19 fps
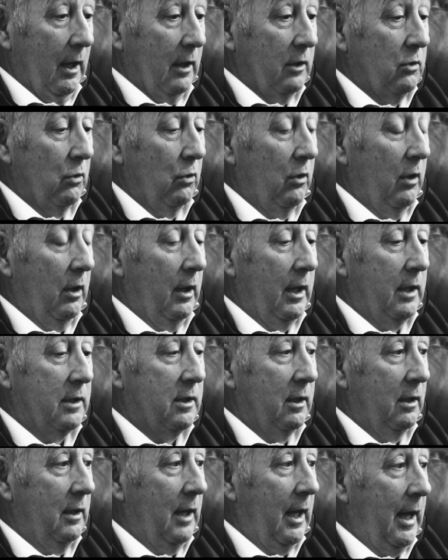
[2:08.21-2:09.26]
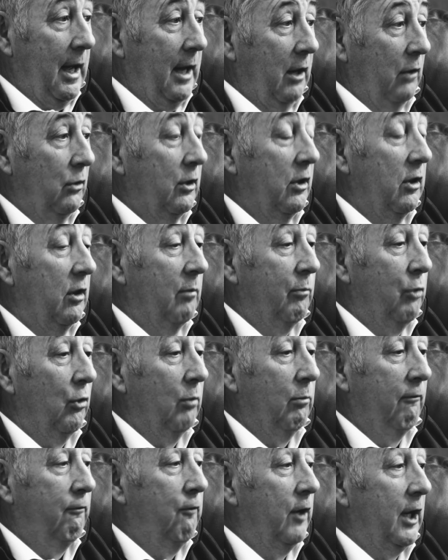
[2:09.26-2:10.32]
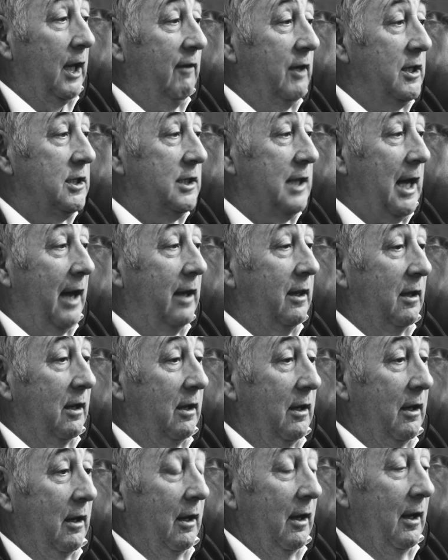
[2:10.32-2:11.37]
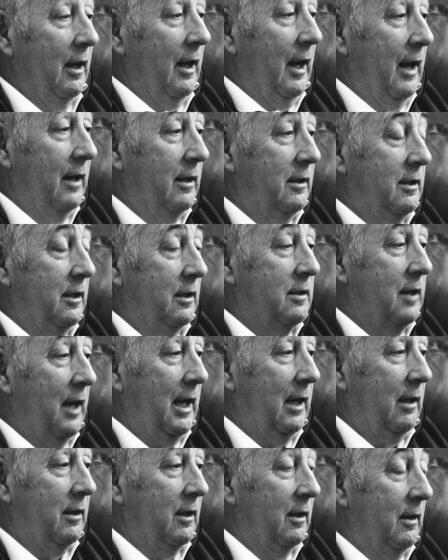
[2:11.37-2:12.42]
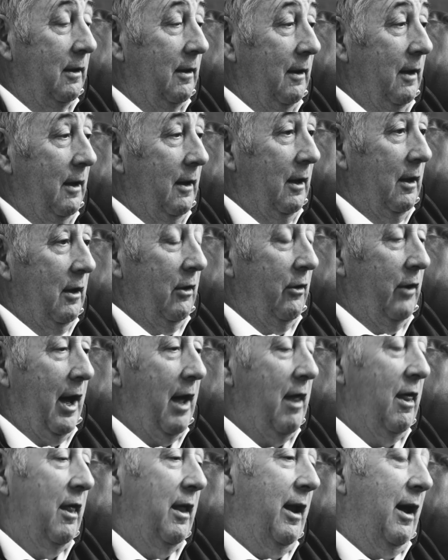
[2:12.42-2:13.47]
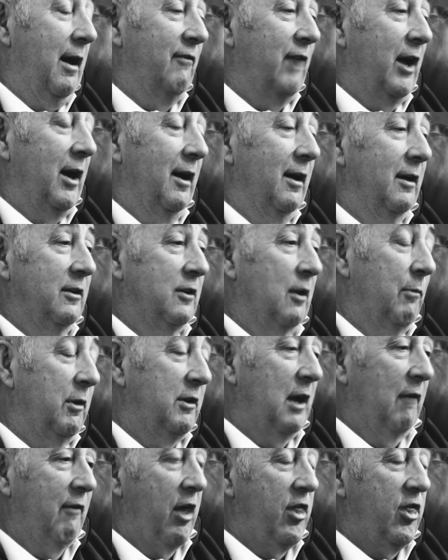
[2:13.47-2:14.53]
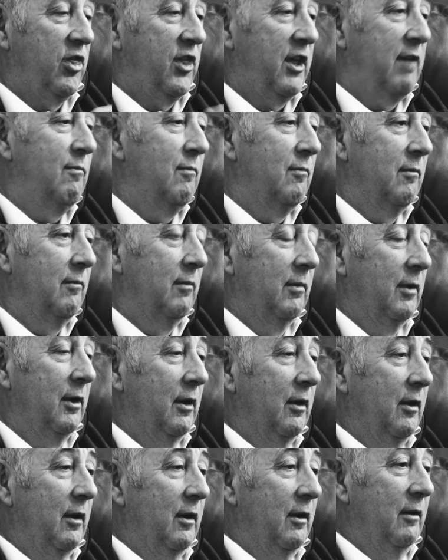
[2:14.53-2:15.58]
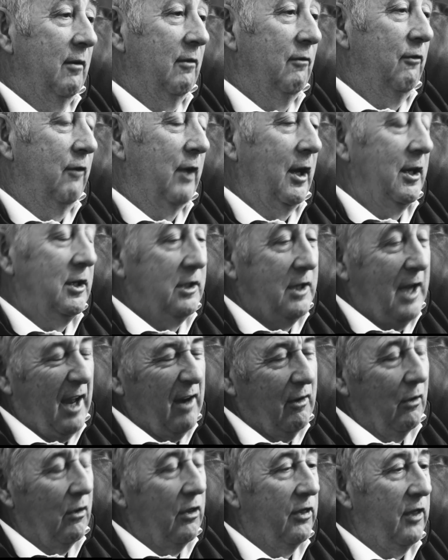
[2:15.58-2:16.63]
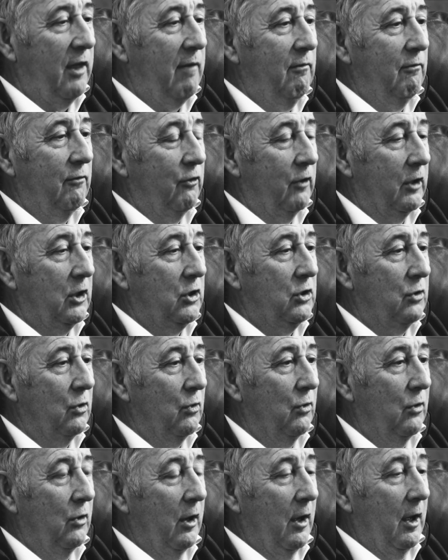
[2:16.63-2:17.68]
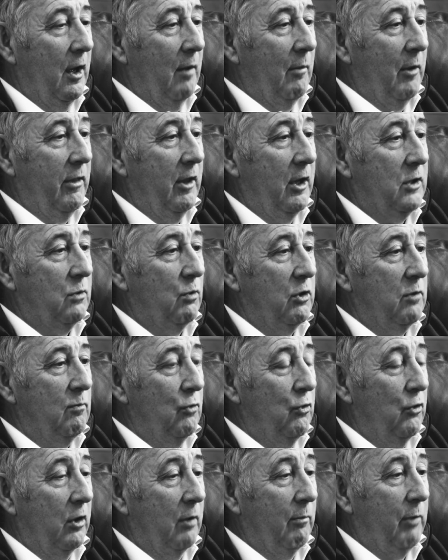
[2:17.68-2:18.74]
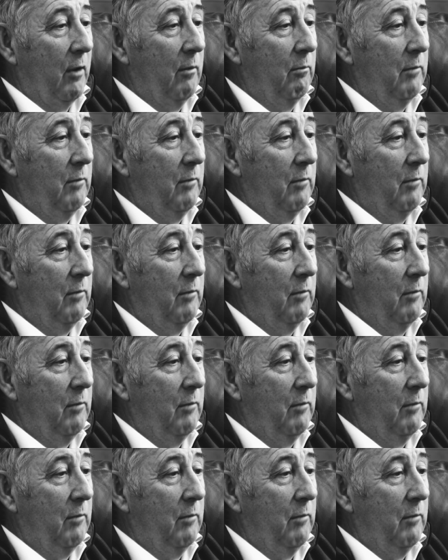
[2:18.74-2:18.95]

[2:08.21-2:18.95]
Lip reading: So I had a look at the book before I even started, and to try to, rather than sometimes you have a theme, for a general theme for a show, but this was more about